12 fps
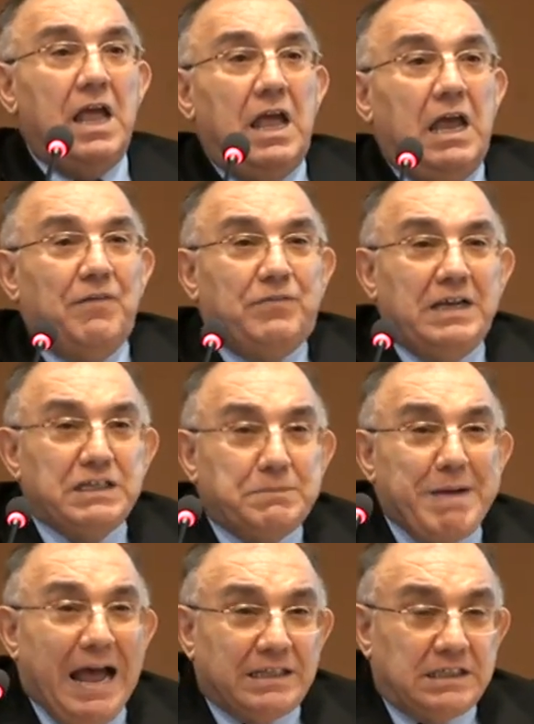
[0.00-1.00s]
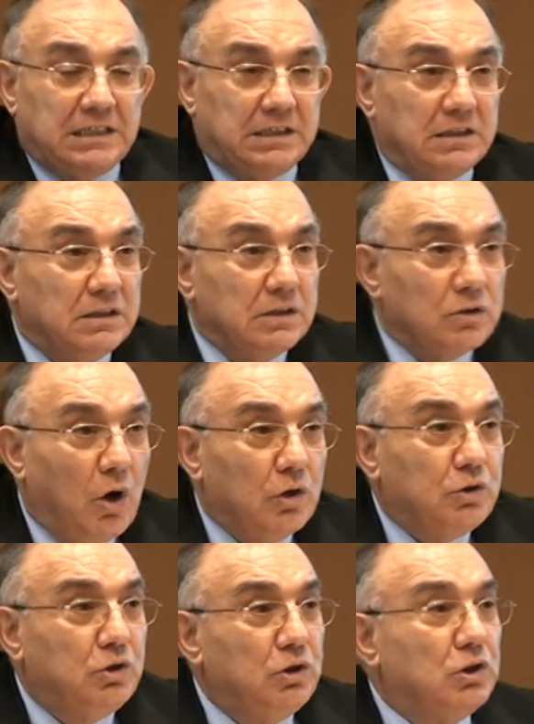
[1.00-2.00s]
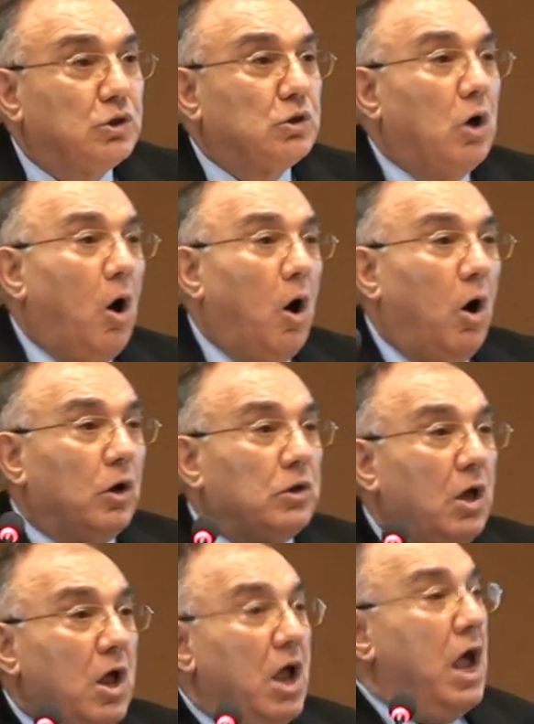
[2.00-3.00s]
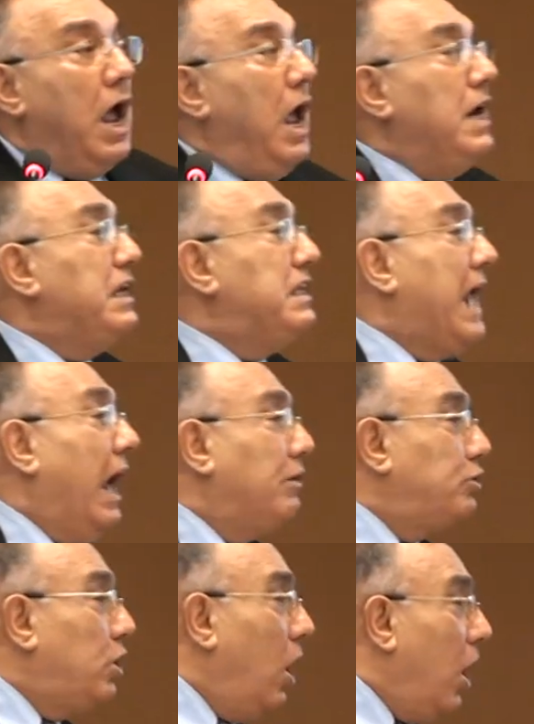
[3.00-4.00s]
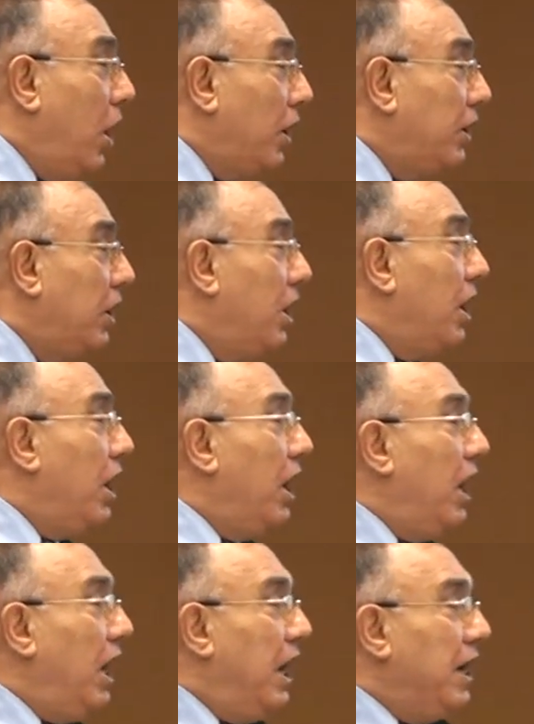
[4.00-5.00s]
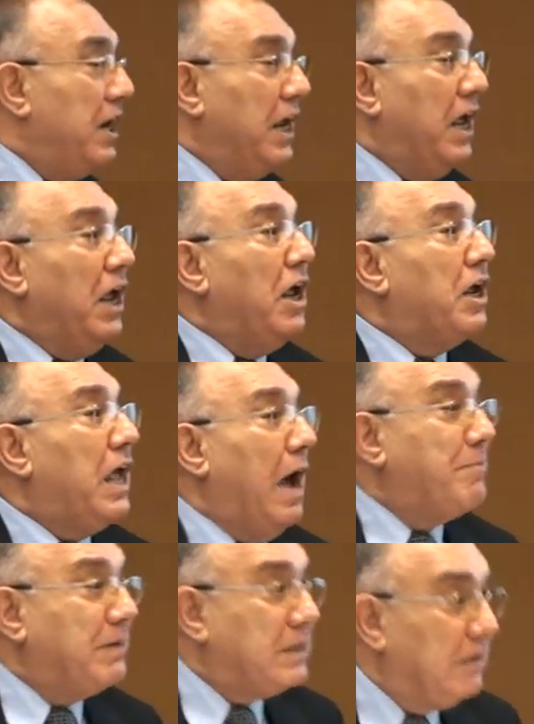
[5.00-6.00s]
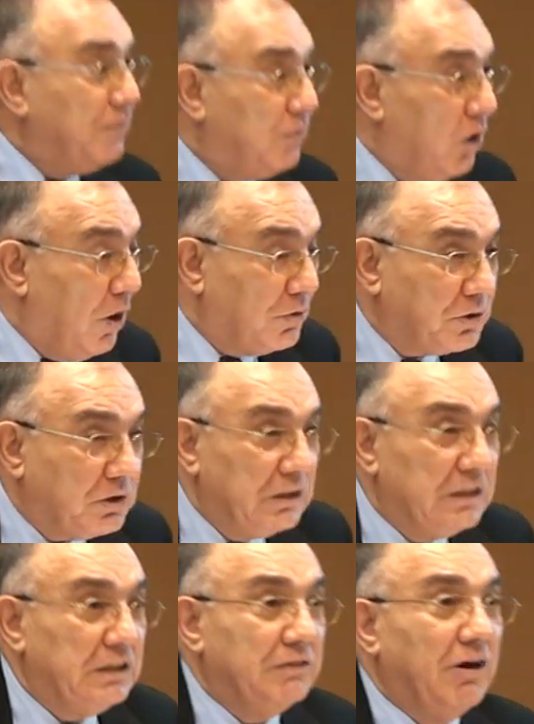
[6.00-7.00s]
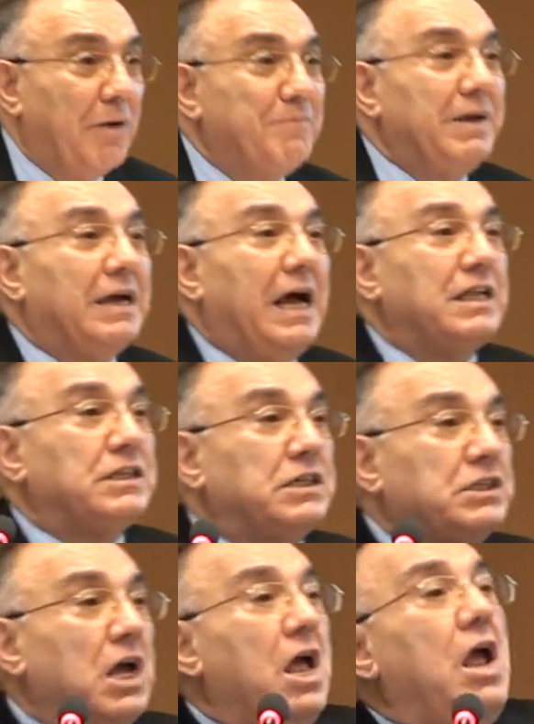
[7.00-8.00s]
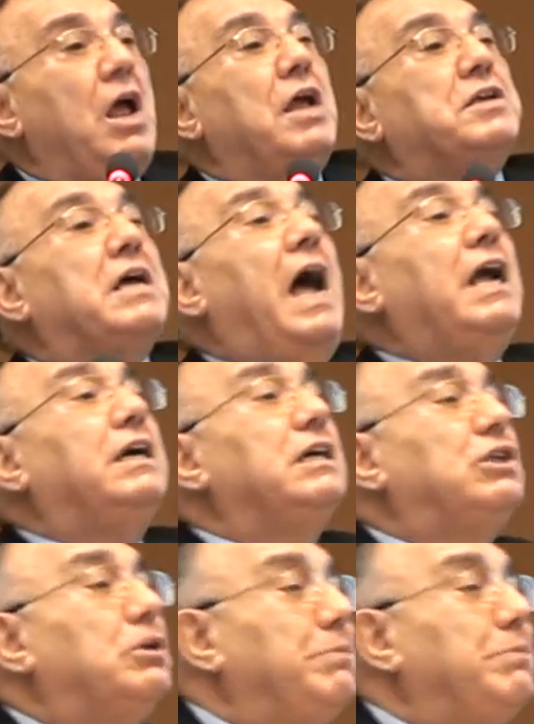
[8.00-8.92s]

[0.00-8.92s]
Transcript: if this pattern continues to hold, any downturn in the capital flows in developing countries is likely to